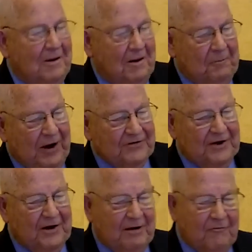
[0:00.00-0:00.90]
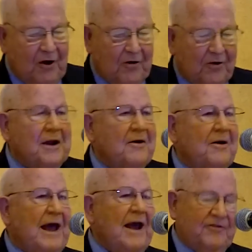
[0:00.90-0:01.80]
or president of Rotary
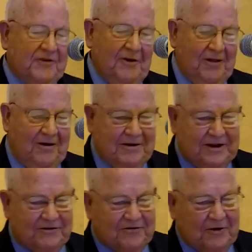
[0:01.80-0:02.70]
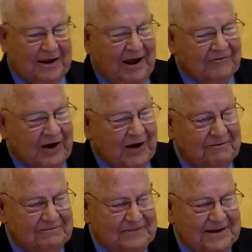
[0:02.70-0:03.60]
International or a district
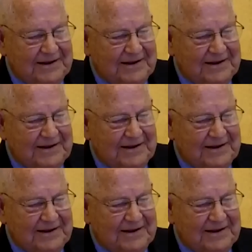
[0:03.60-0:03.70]
governor.